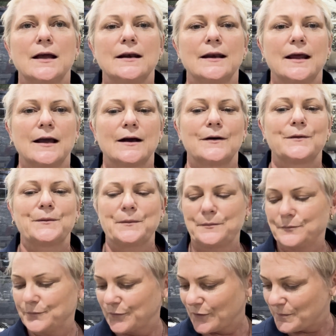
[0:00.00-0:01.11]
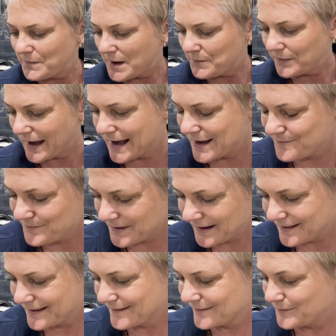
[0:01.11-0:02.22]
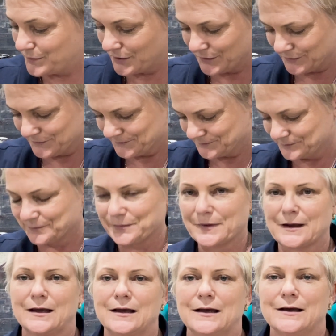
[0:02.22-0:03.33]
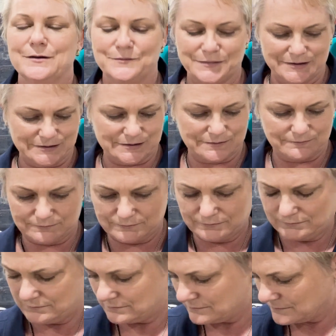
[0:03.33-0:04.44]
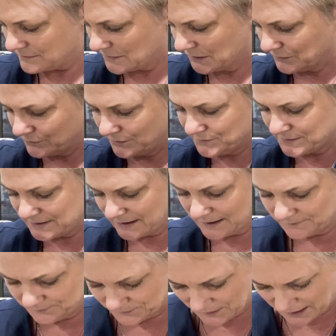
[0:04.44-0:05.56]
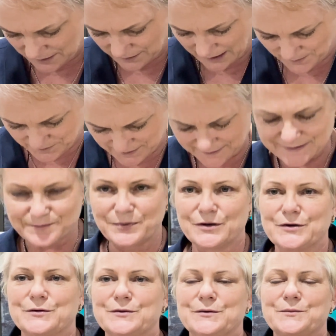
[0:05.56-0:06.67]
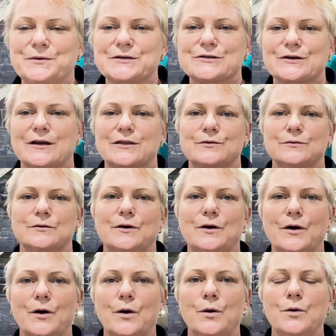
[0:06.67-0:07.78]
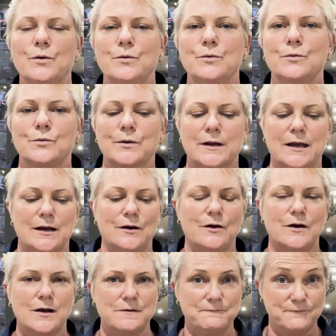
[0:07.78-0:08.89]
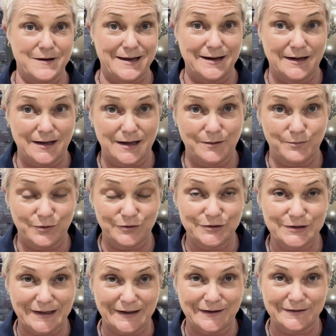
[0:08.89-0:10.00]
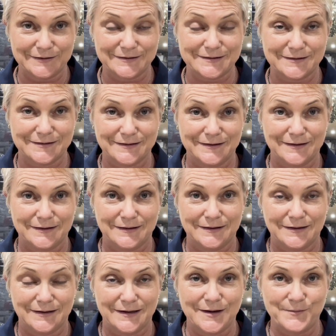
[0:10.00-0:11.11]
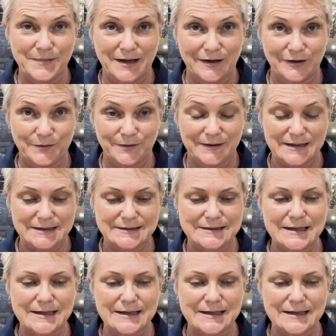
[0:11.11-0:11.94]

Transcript: Now, so Mum gave me this blue, which, oh, what was that? Gave me this blue, which I thought, oh, can I really push out a Marlo in this?